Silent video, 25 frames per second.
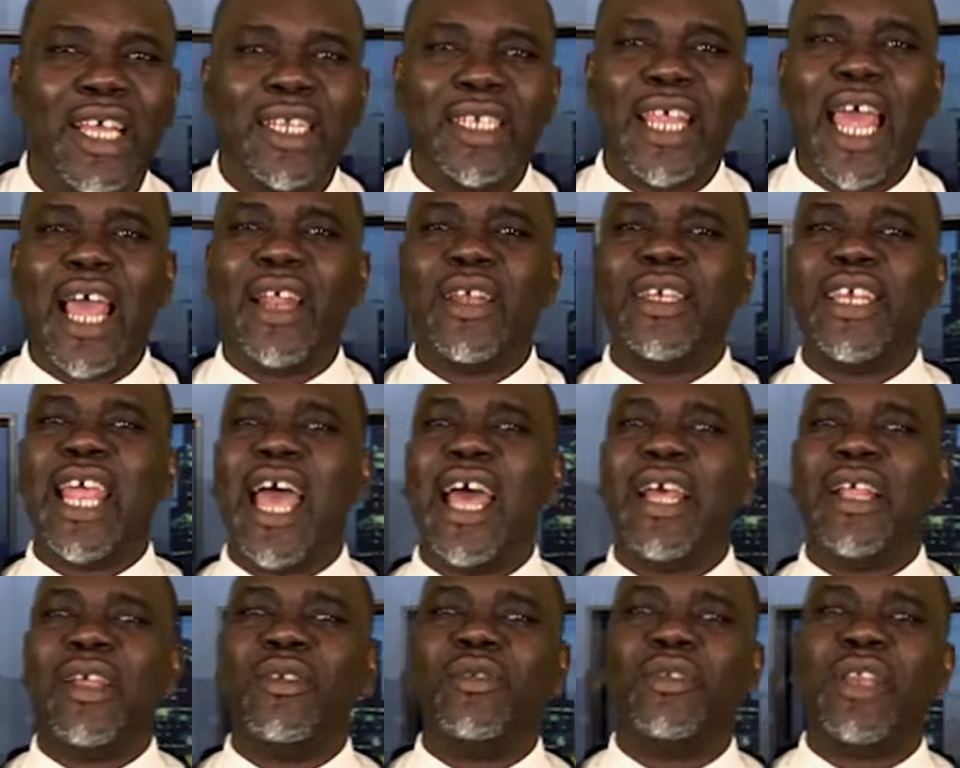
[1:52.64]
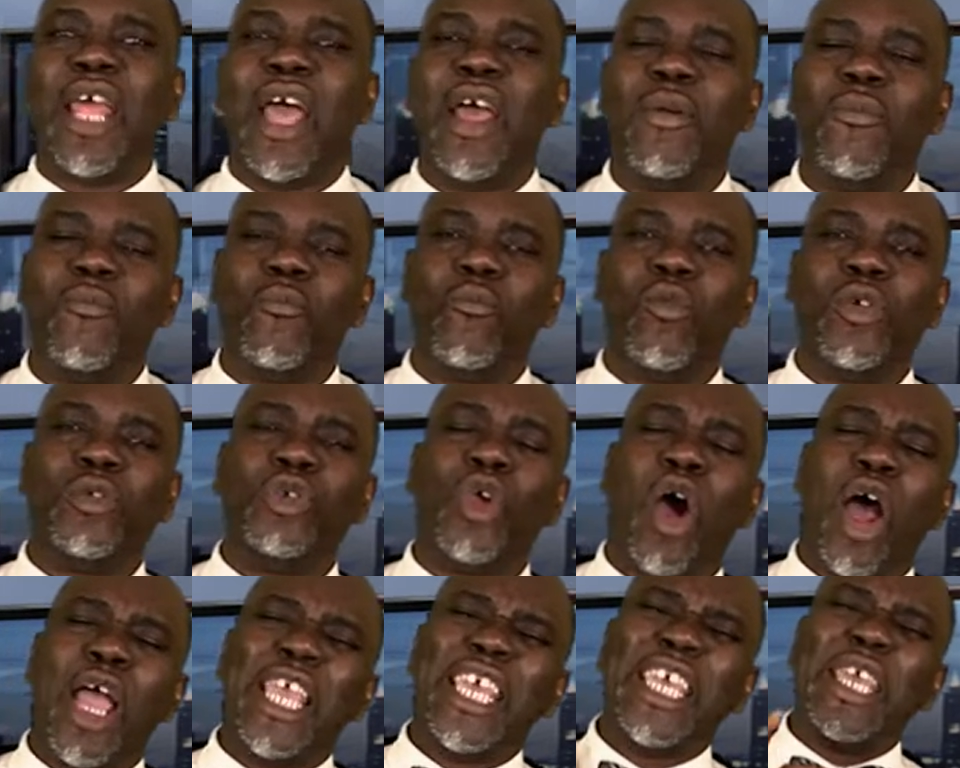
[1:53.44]
that that that
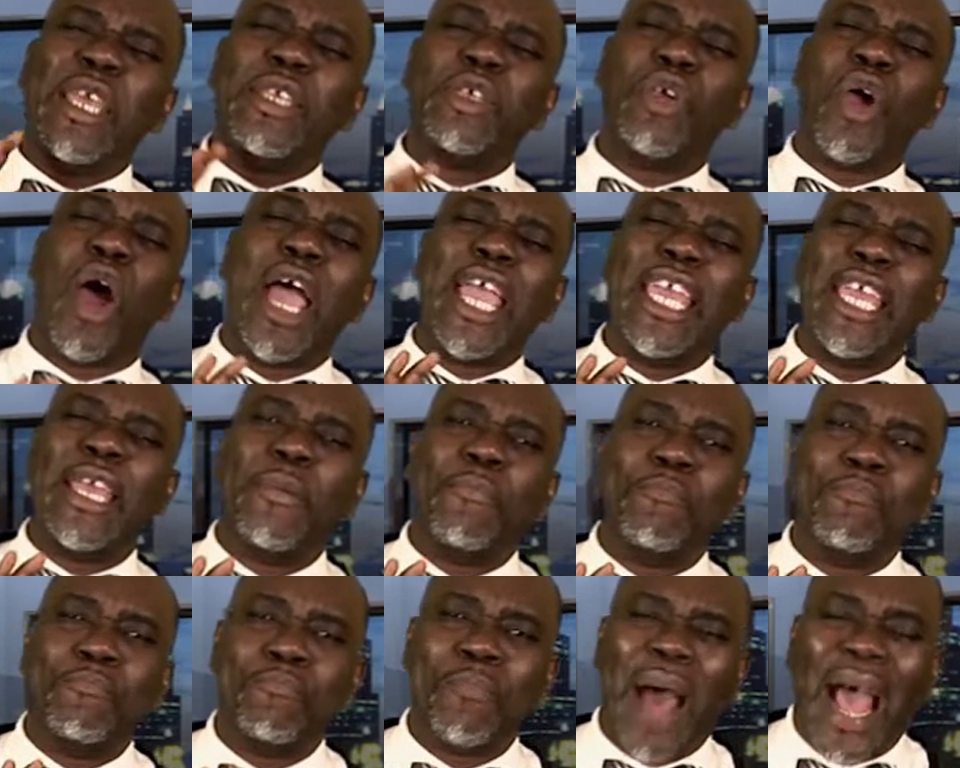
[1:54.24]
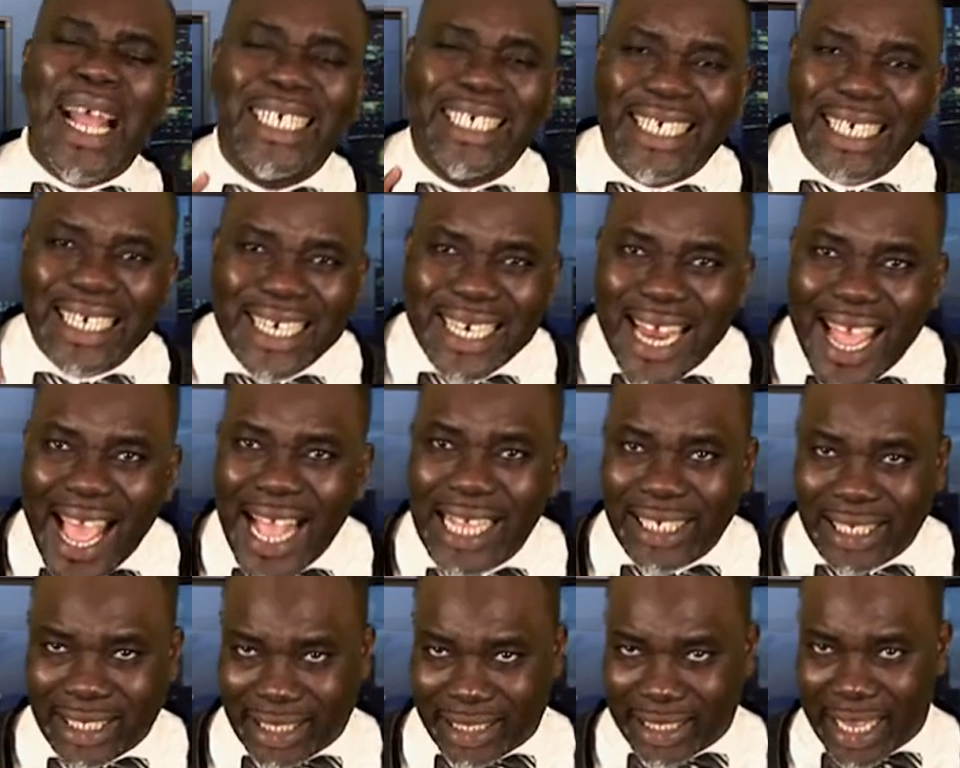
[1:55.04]
your your
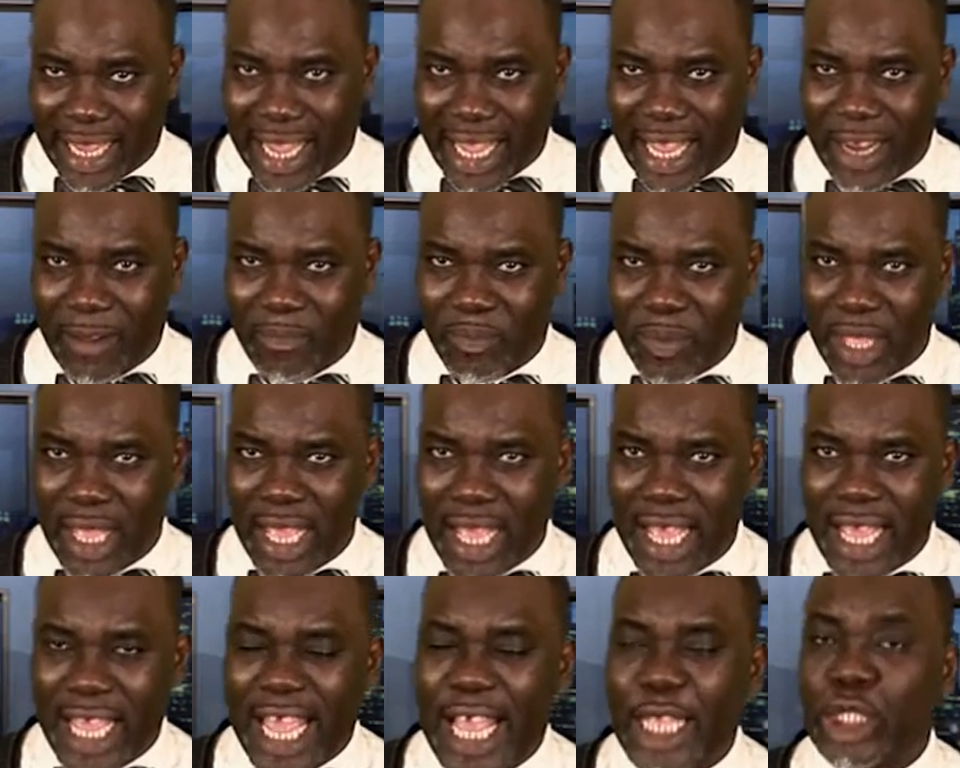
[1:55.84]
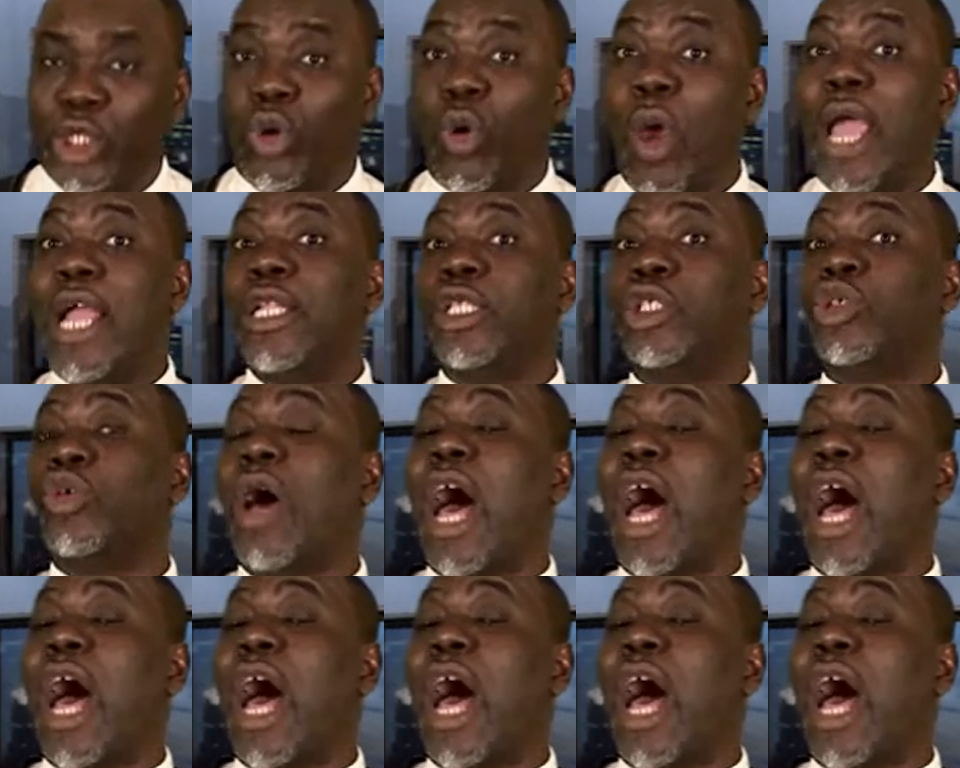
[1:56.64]
imagination is going to